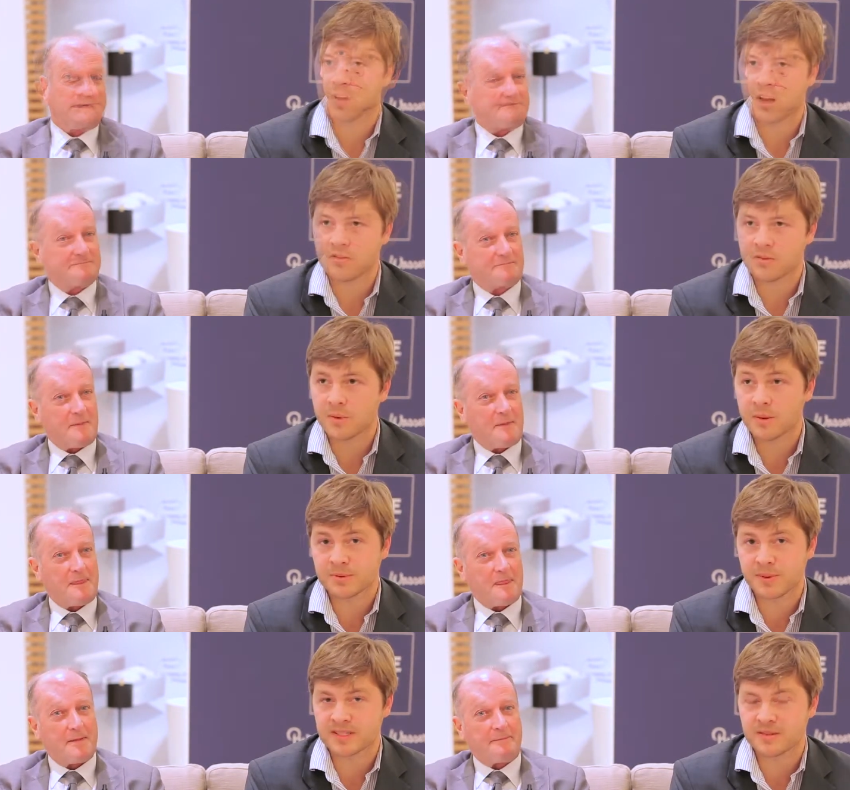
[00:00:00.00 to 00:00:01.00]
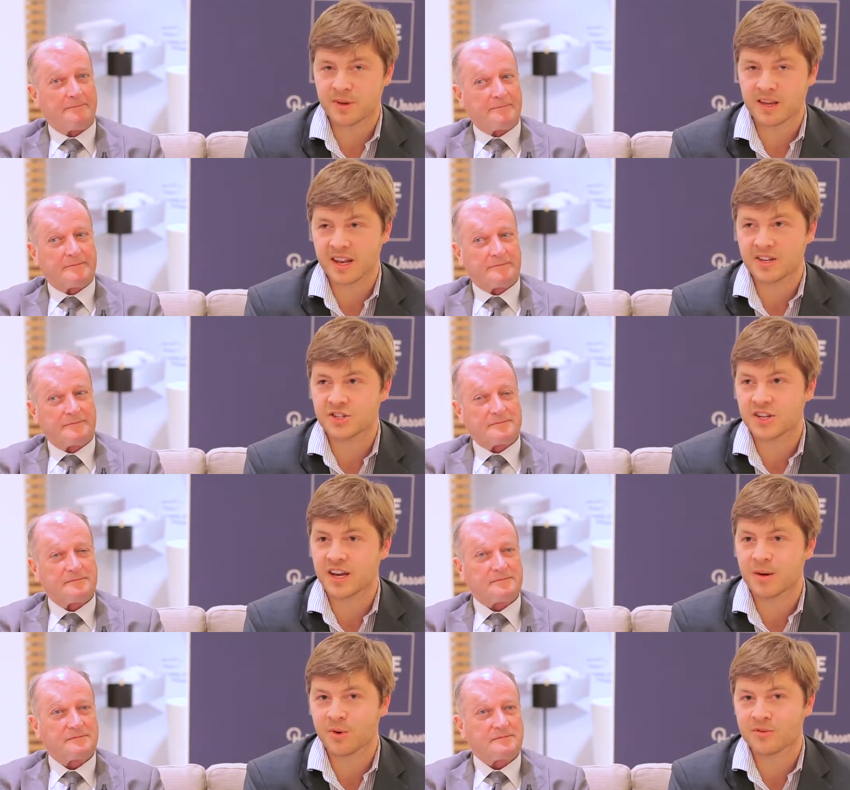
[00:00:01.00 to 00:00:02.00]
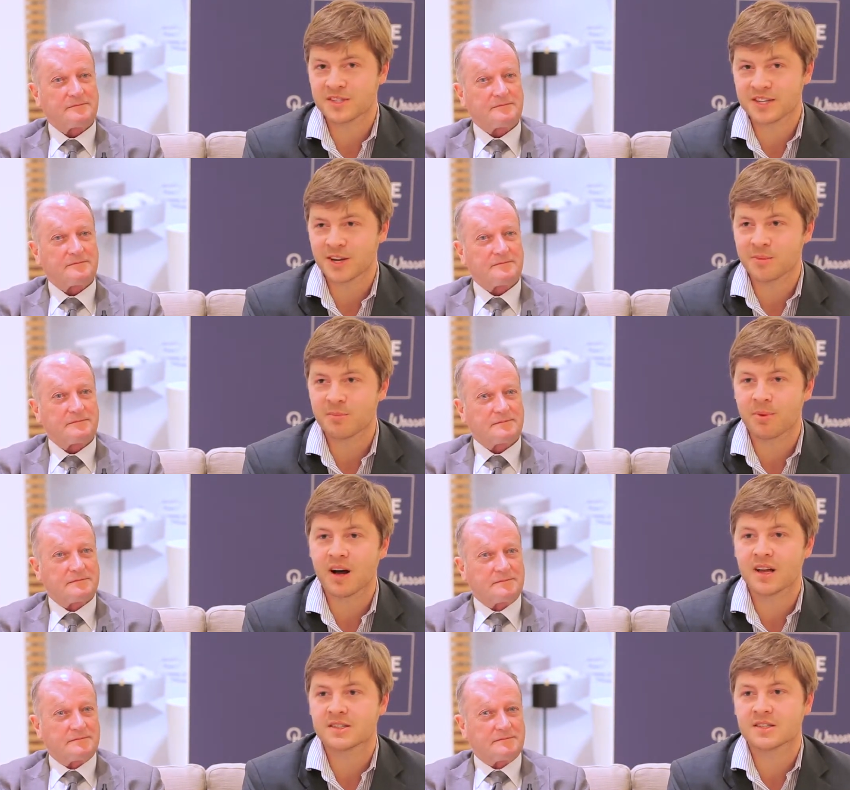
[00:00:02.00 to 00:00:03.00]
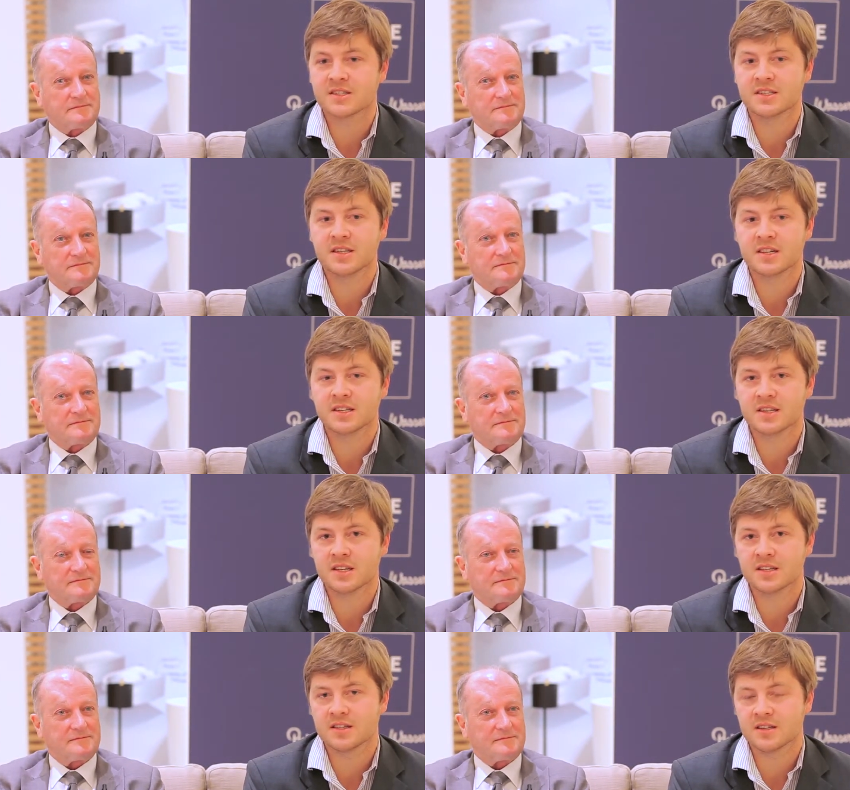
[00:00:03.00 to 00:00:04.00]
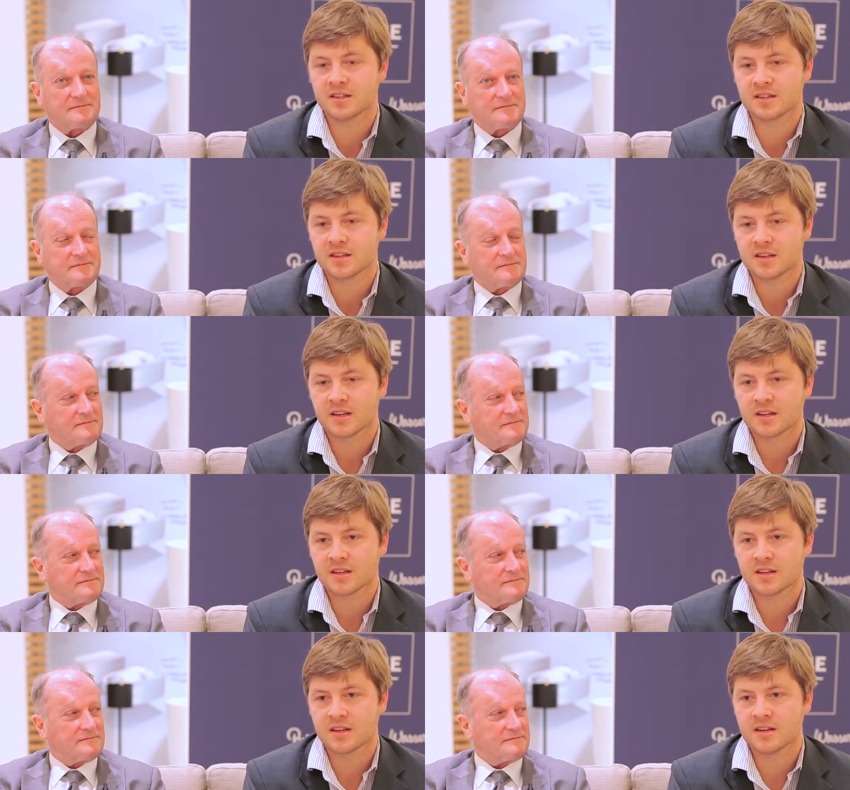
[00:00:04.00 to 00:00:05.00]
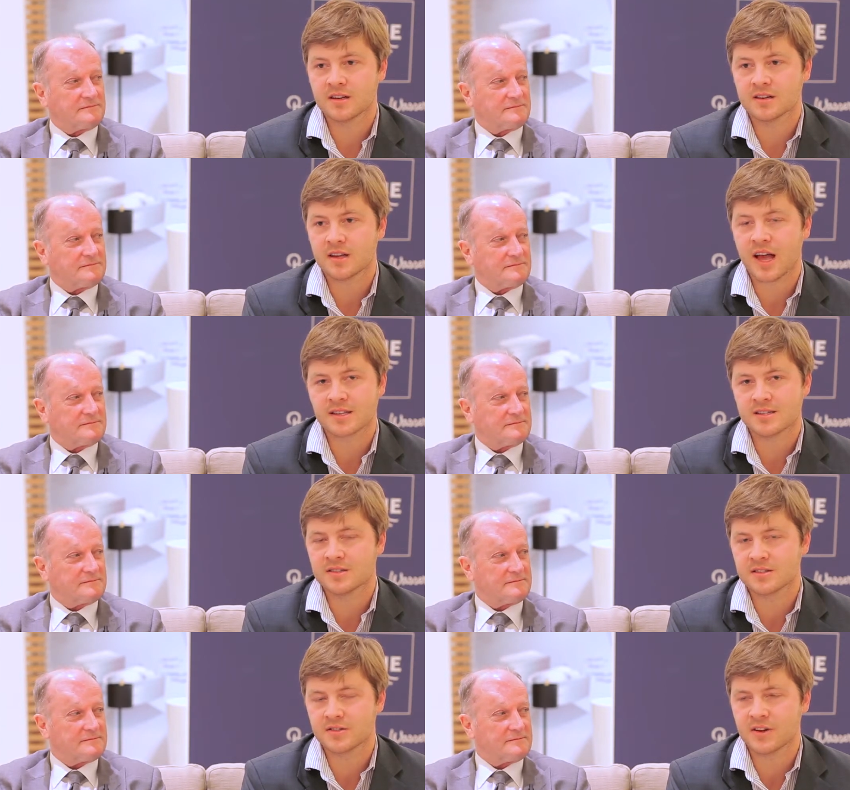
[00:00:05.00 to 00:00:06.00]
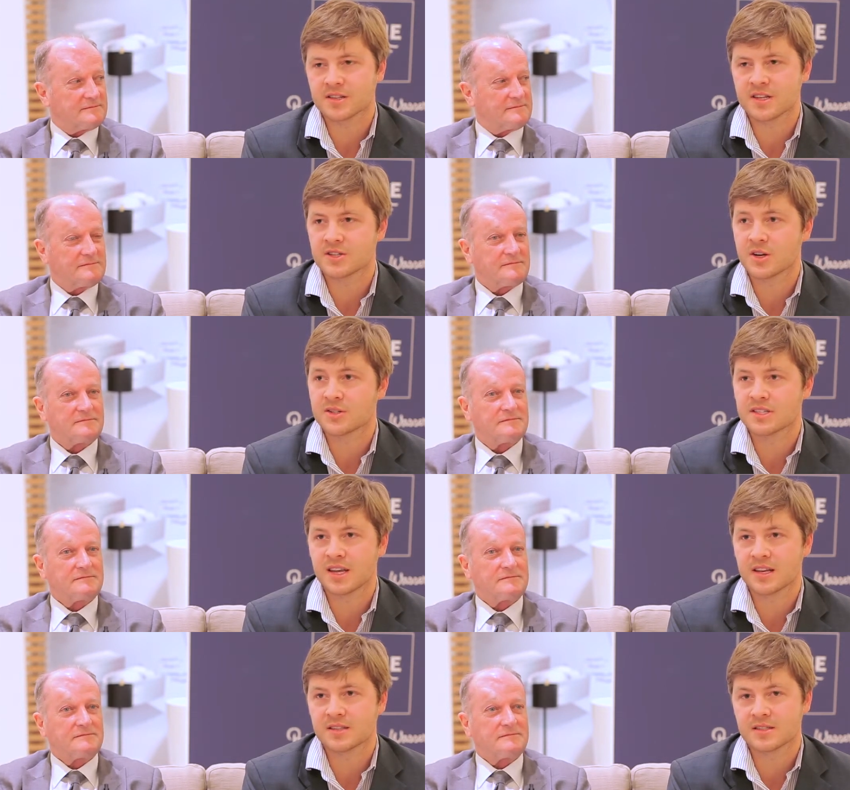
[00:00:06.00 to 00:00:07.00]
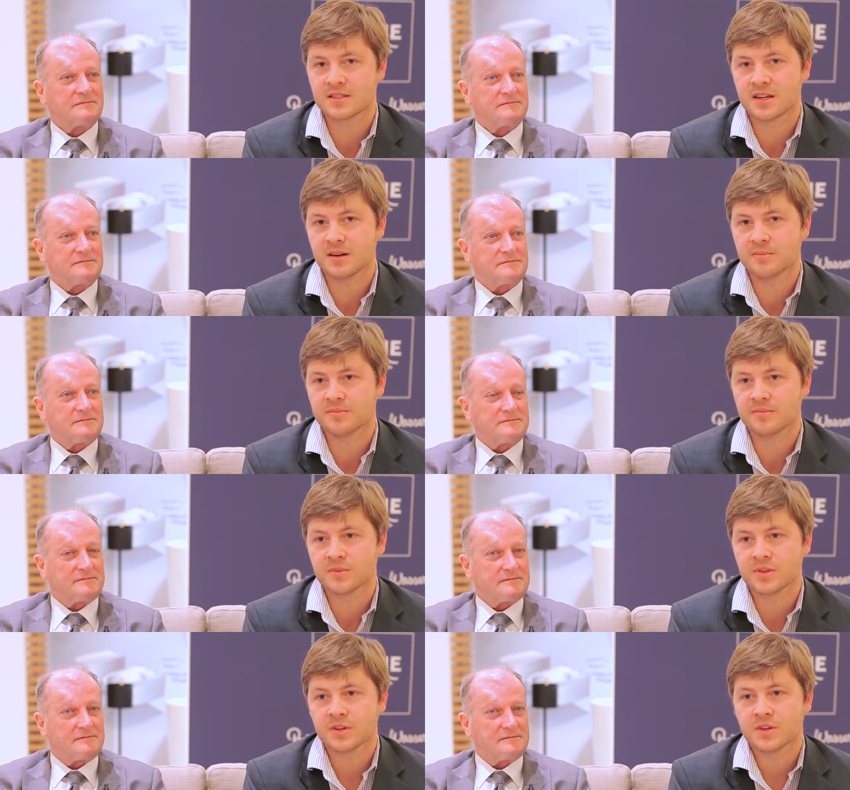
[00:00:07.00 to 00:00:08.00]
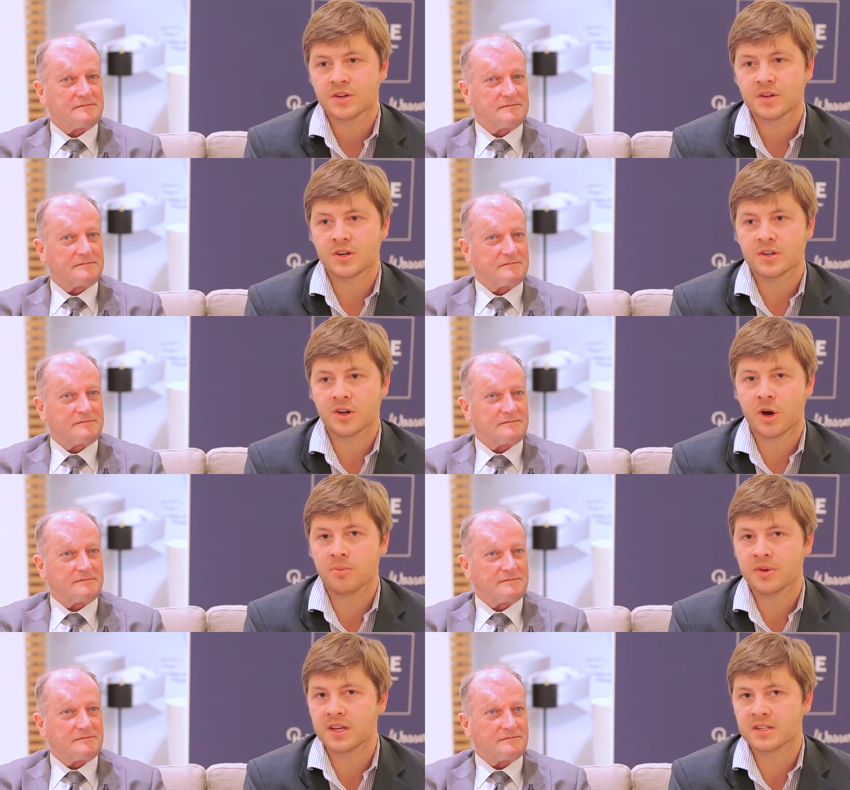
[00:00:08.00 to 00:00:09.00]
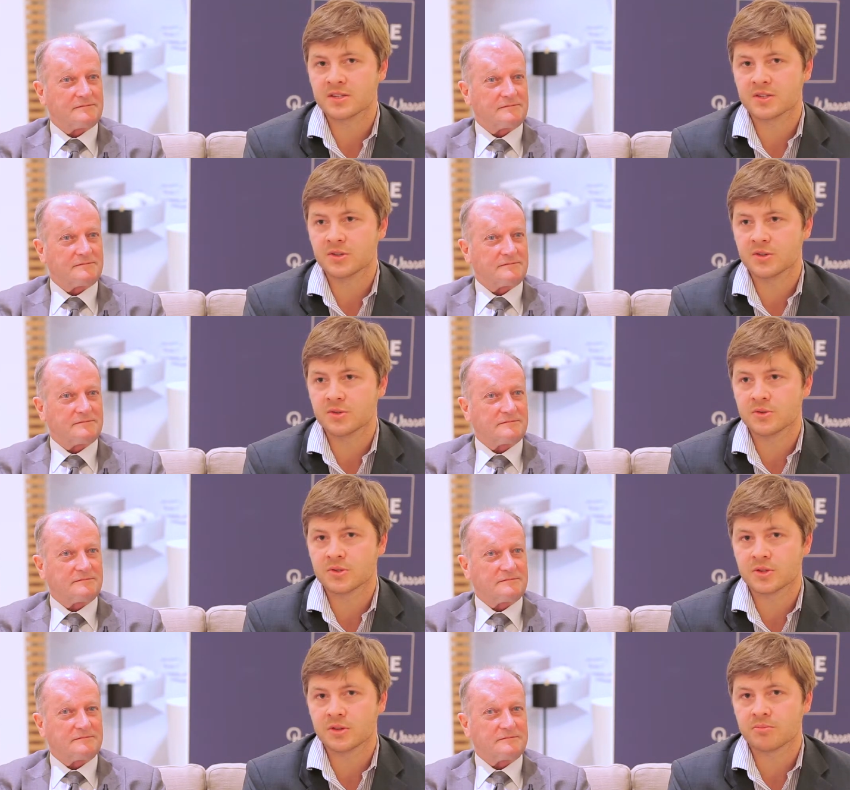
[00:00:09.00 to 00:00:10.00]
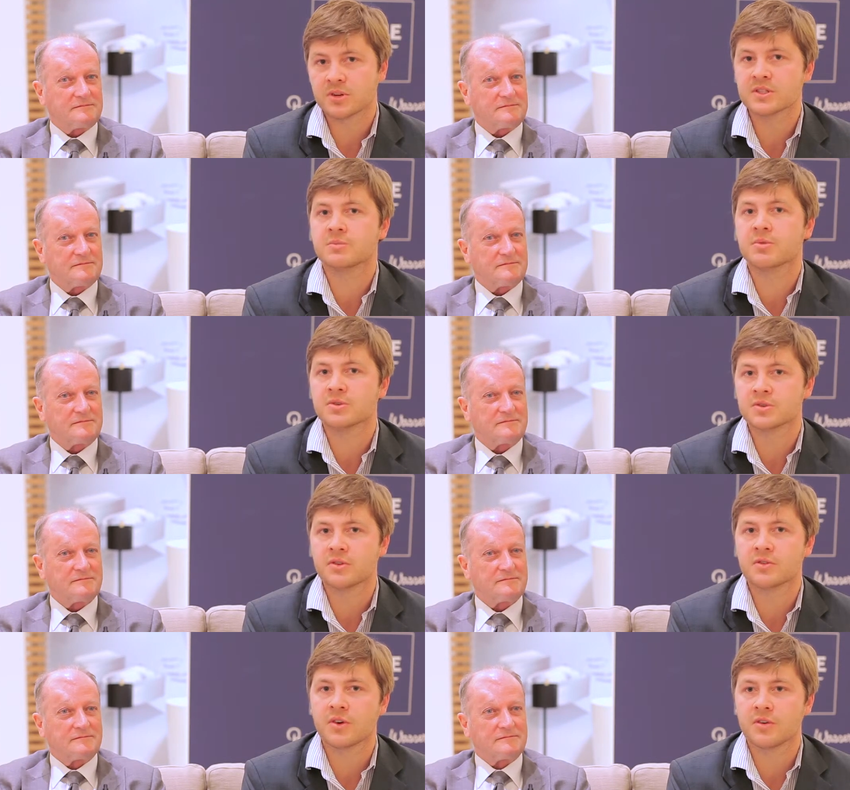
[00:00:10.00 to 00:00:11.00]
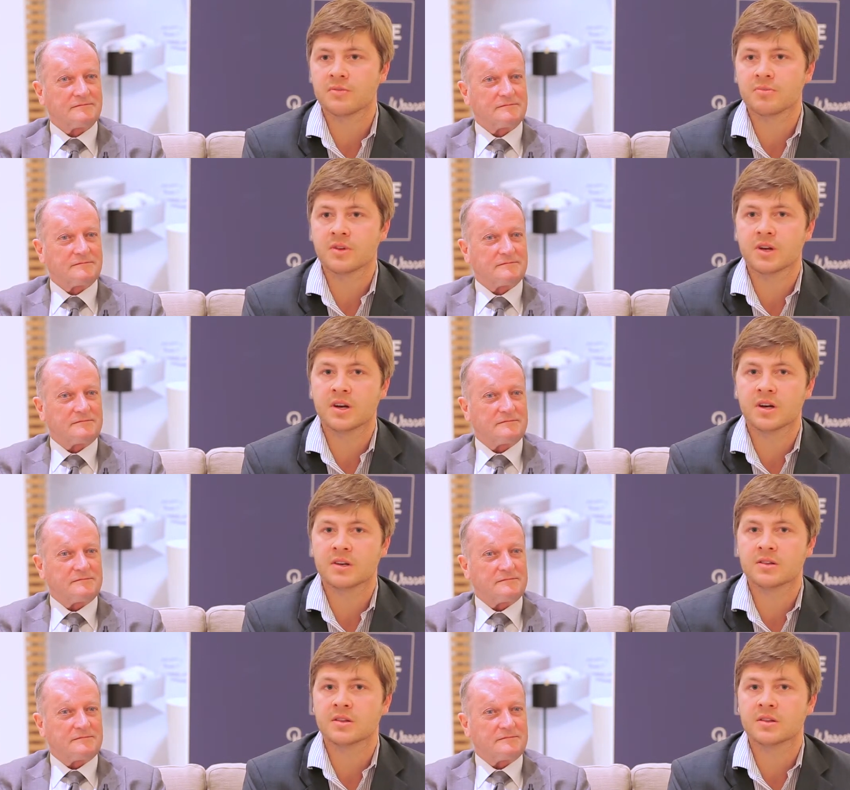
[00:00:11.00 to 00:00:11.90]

Speaker 1: Uh, from my perspective, being an engineer, I'm obviously going to be biased, and, and, and the uh, excellence of architecture, I'd say, is um, an openness to, to the principles of, of uh,